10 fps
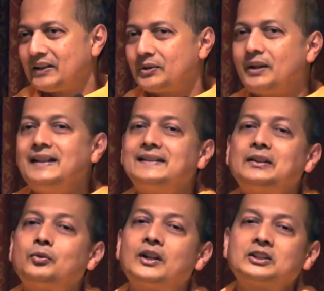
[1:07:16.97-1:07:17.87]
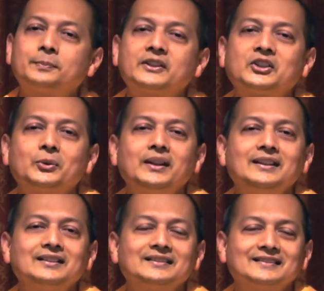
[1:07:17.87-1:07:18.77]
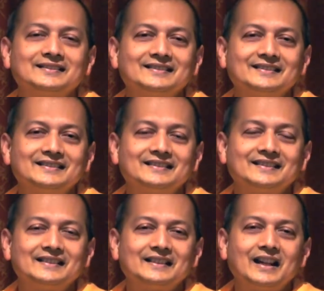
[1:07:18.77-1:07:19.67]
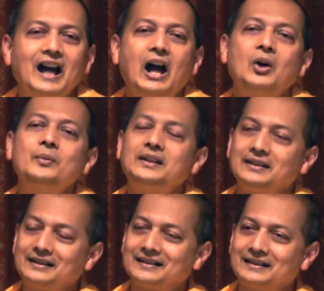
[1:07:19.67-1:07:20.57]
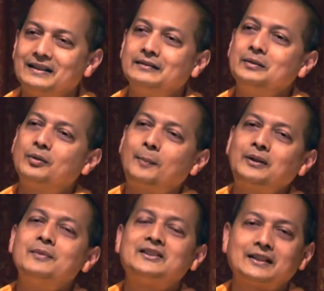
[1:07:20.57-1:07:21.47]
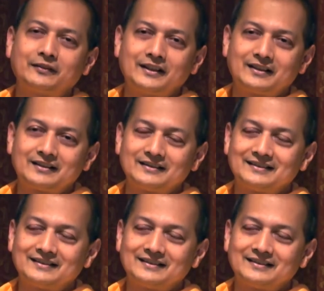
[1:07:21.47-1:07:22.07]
So is it worth pursuing? How many? Even optimistic figure.